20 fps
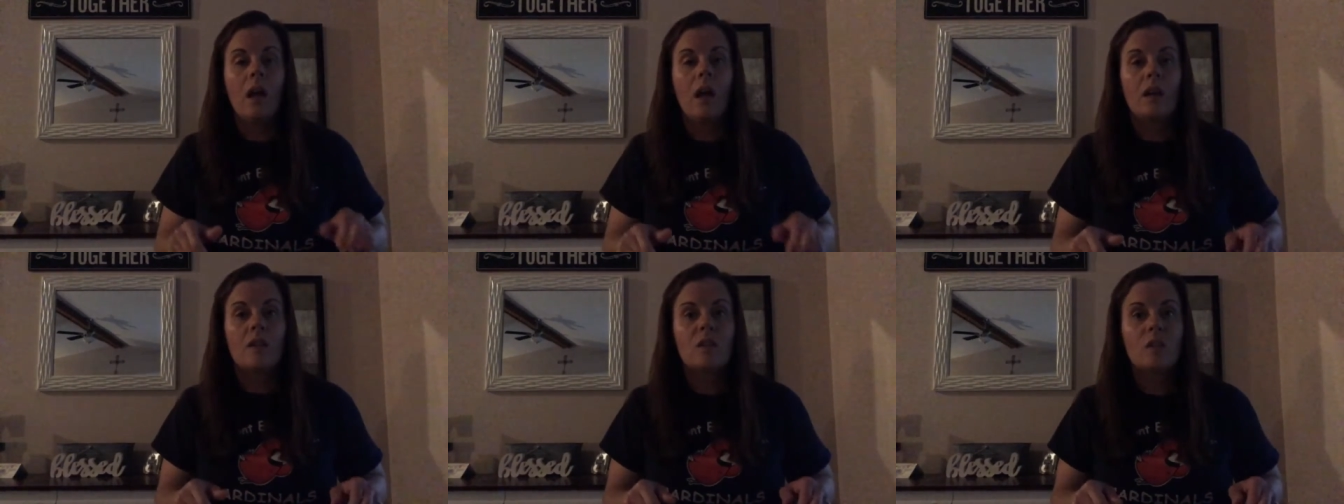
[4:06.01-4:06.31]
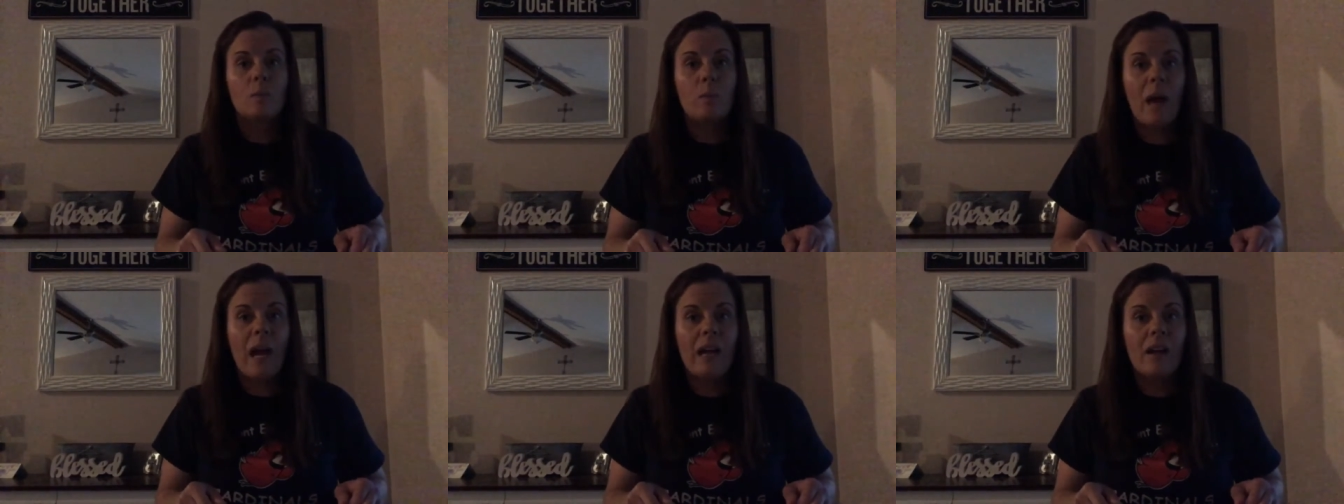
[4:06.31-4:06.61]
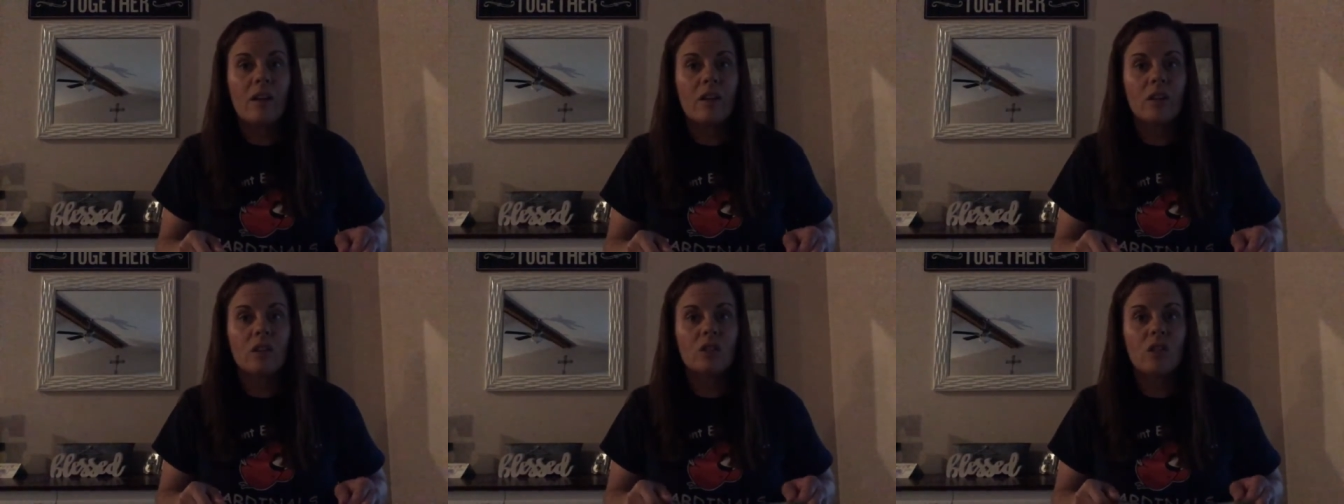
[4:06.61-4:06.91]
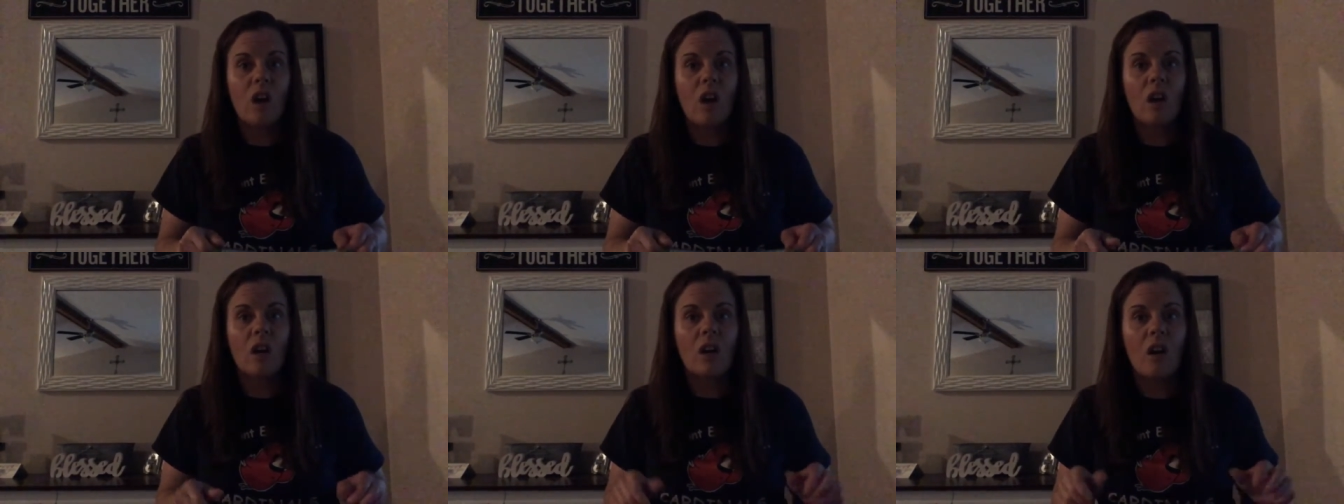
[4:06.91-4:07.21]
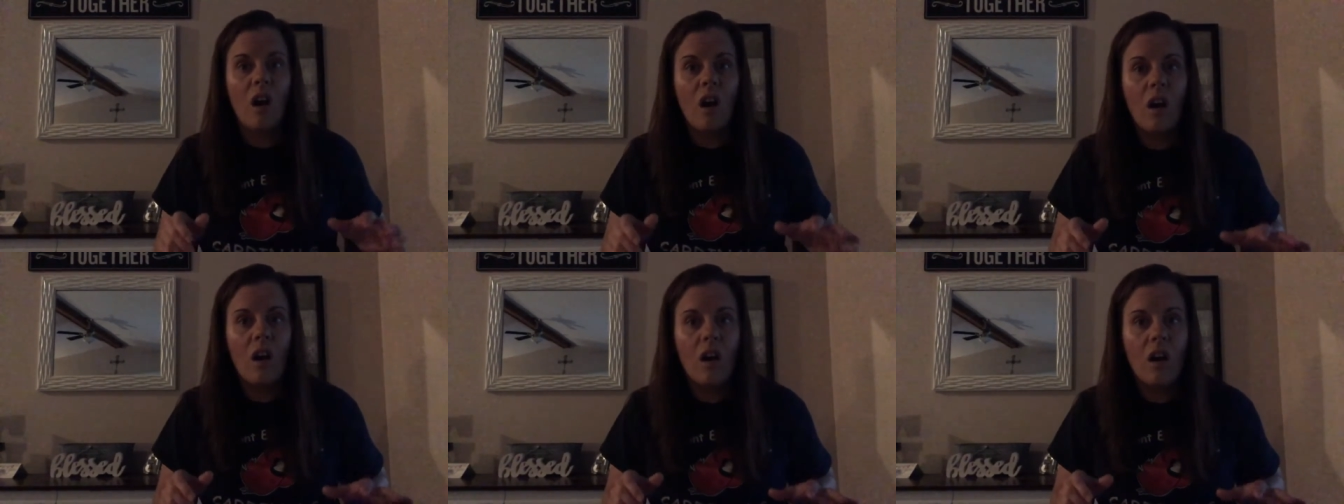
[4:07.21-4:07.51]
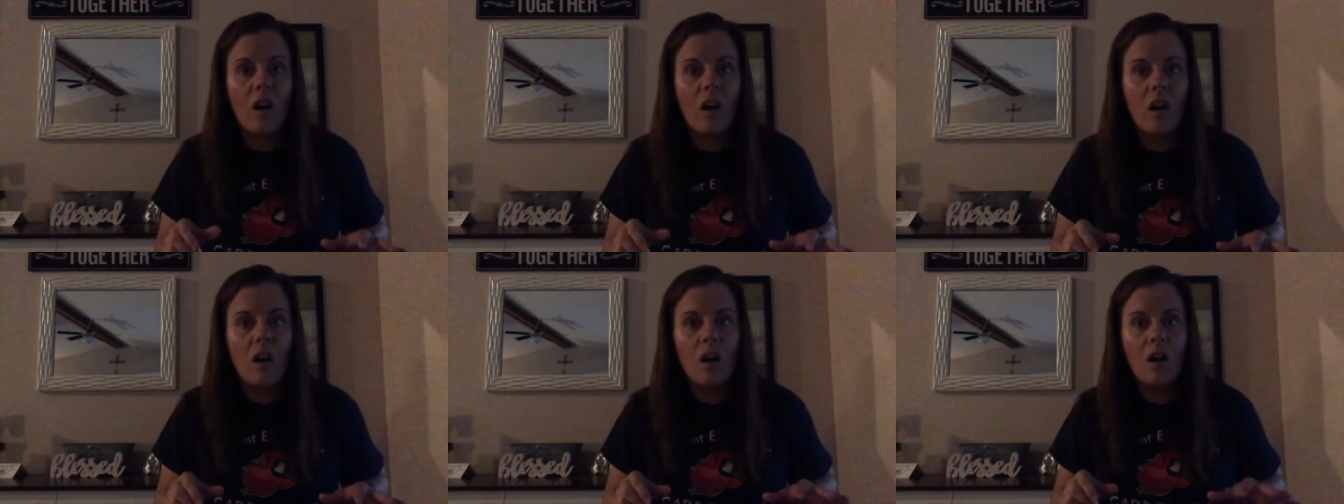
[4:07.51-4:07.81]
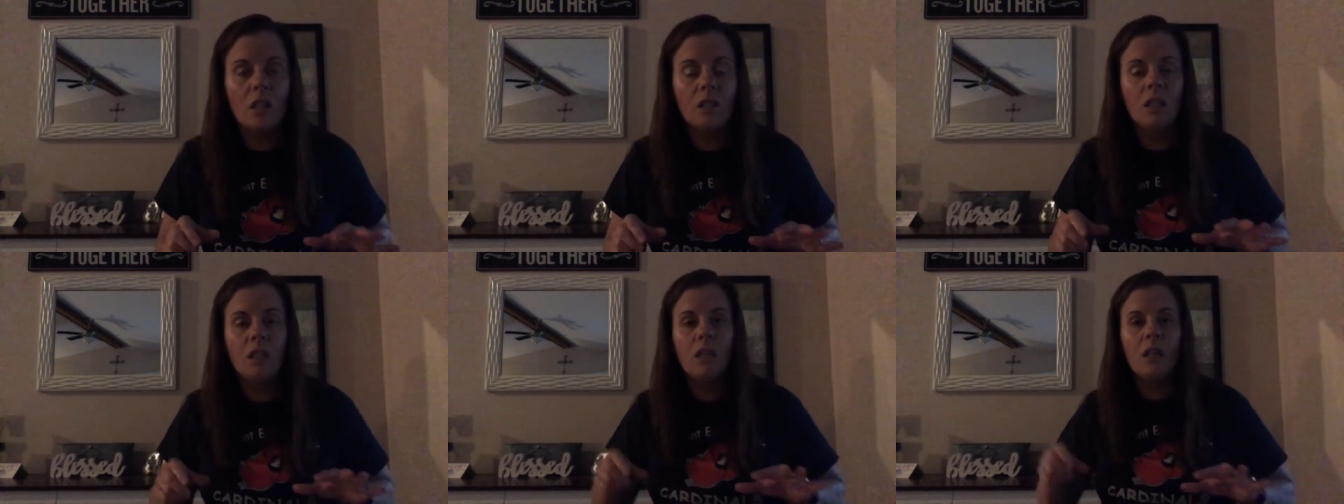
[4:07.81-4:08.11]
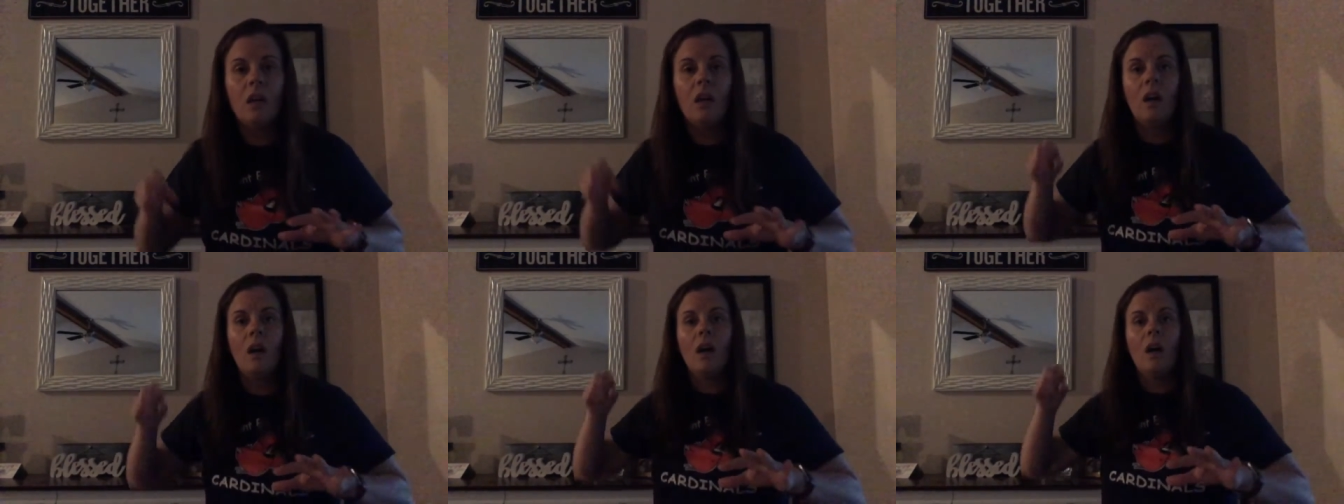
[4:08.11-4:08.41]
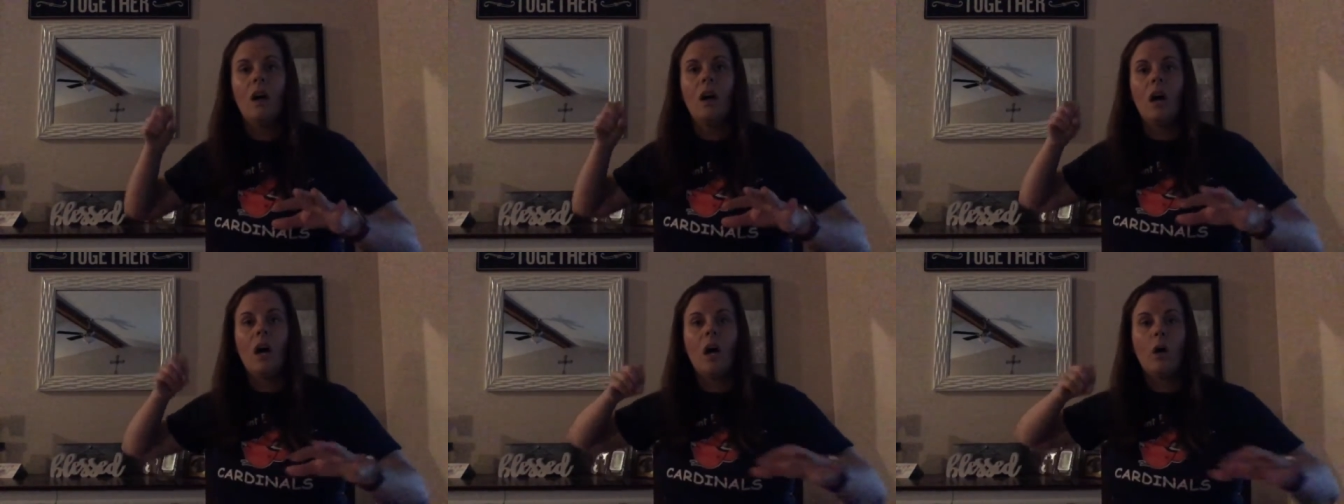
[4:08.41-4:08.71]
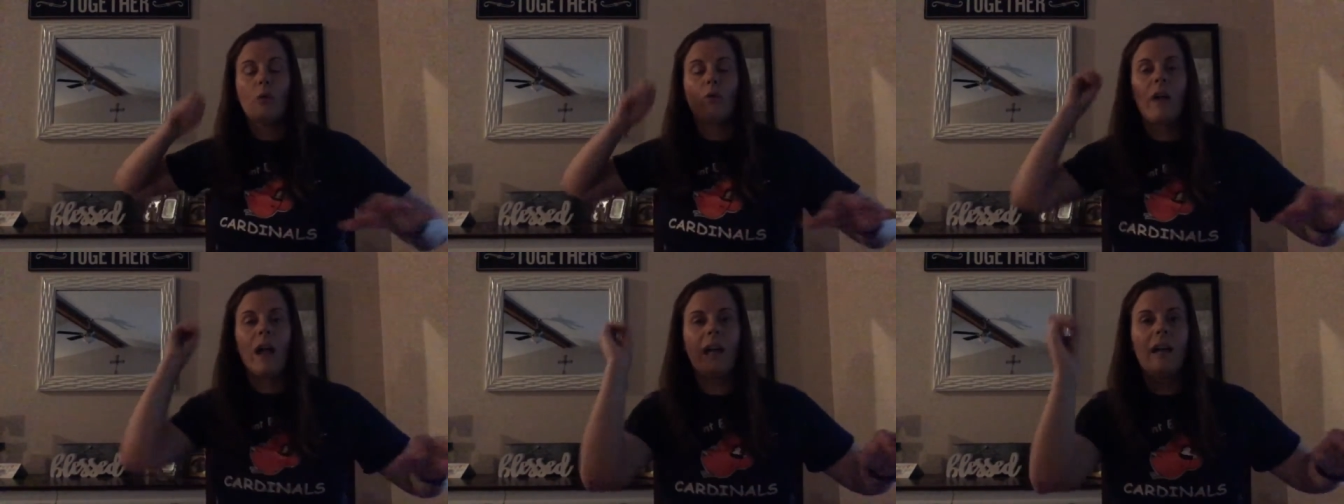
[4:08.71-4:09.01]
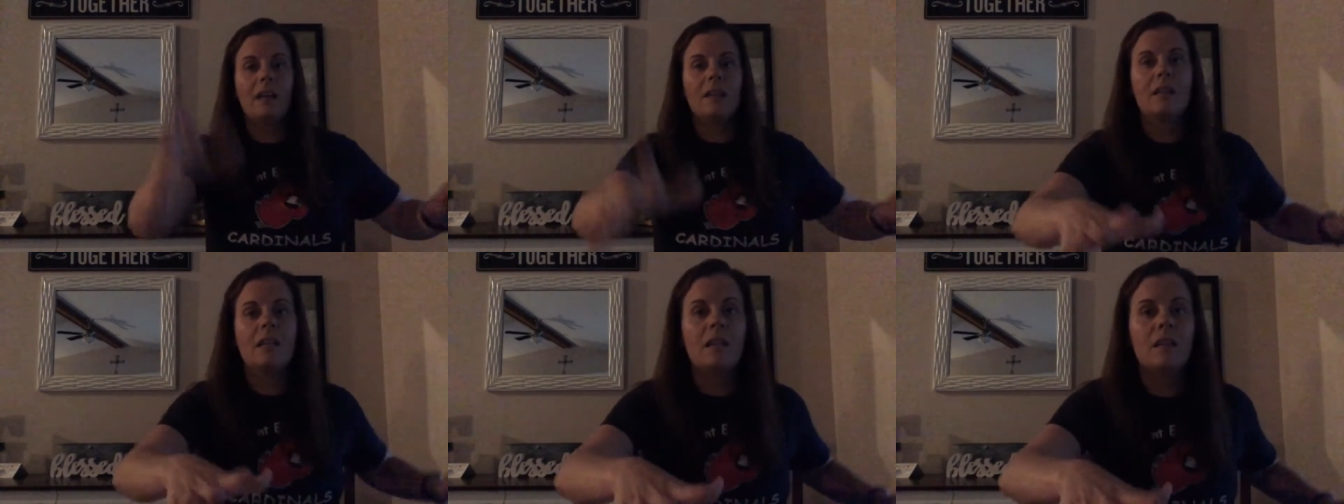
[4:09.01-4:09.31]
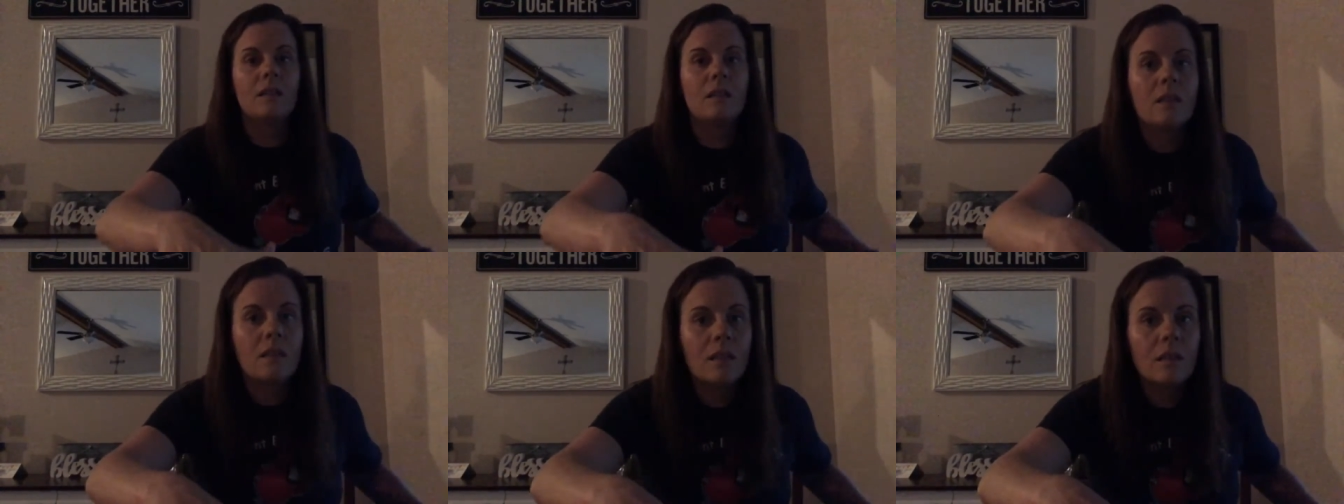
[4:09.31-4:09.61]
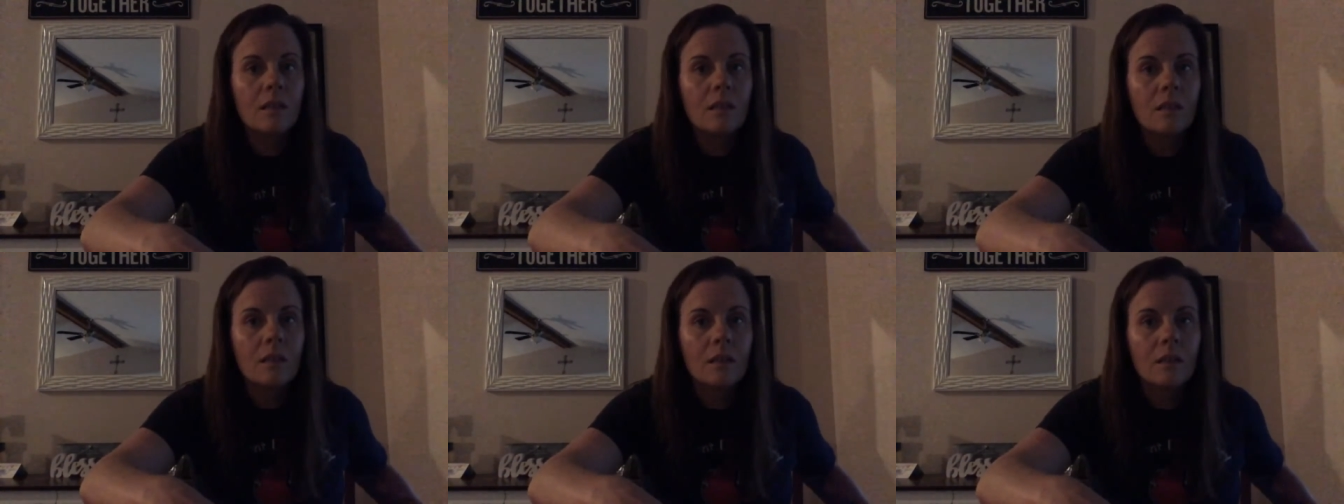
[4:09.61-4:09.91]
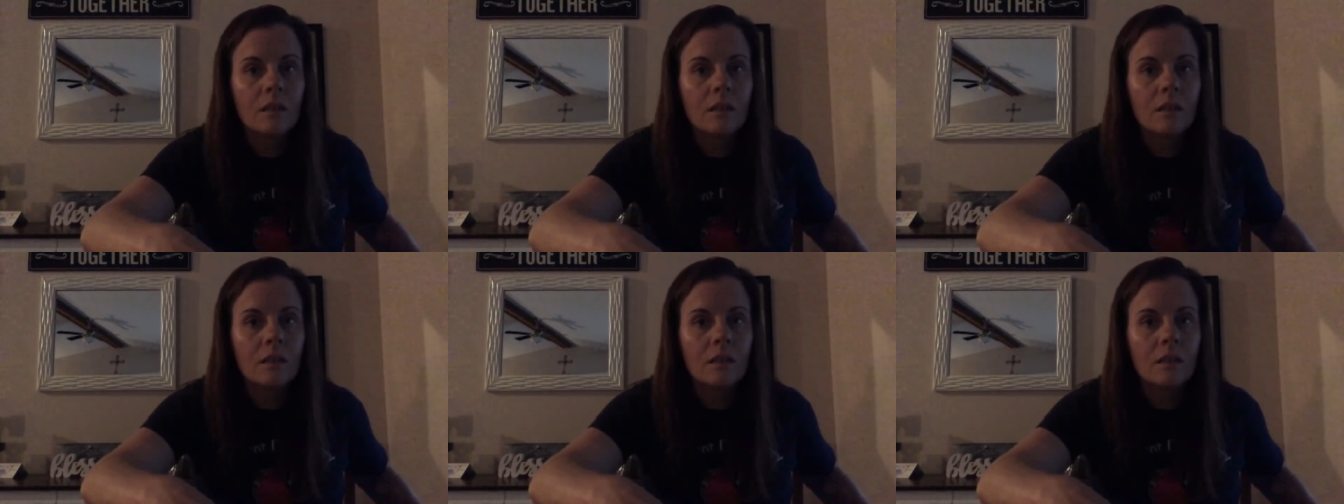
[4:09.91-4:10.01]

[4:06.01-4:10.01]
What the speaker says: Spiders are called arachnids.